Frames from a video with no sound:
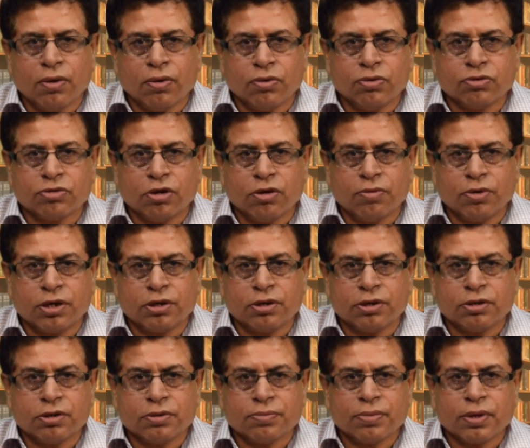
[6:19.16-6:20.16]
whosoever it
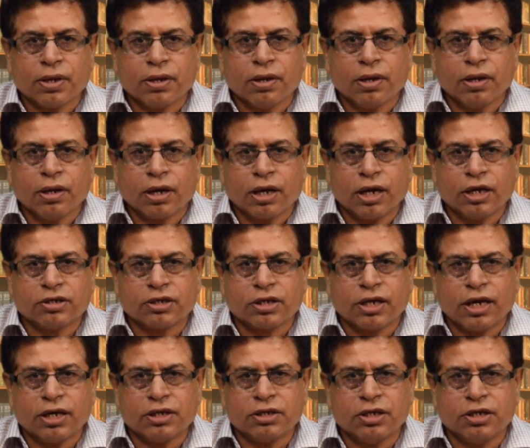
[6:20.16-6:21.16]
is, can
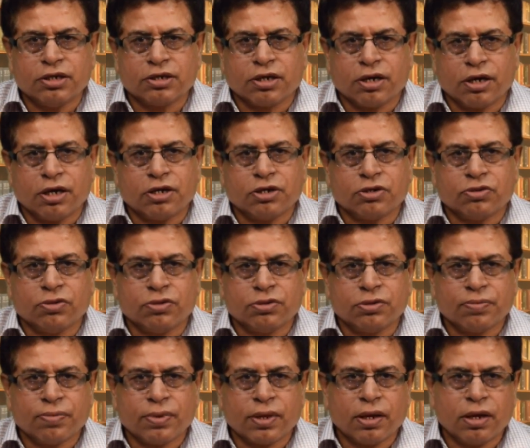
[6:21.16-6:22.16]
scan these current
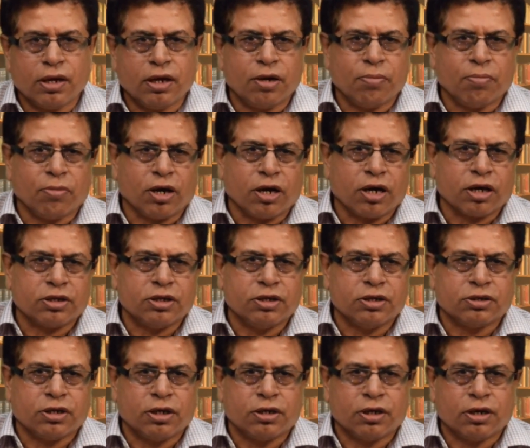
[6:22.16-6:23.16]
issues and mark
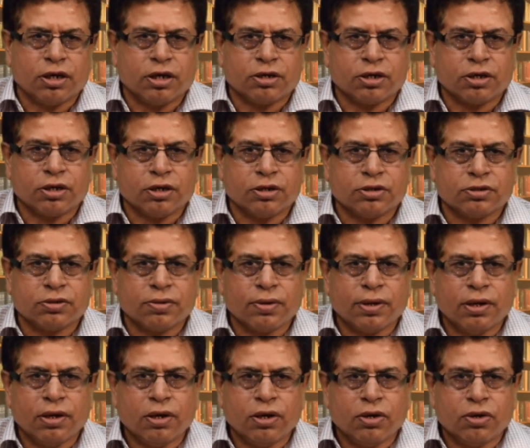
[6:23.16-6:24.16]
these certain articles
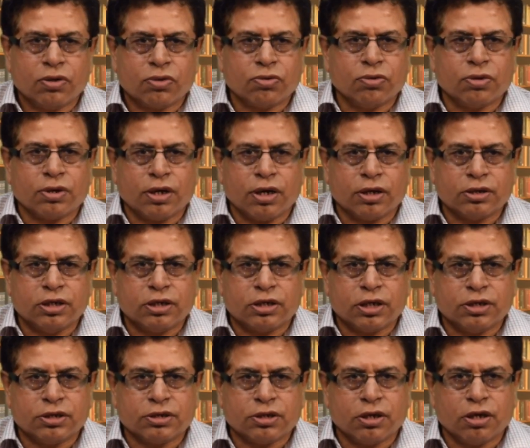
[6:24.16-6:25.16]
to draw the
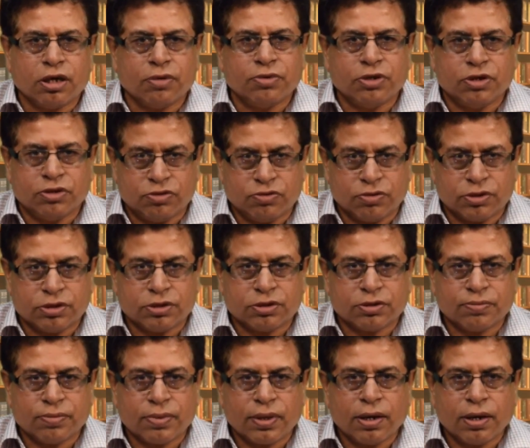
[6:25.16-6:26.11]
attention of individuals.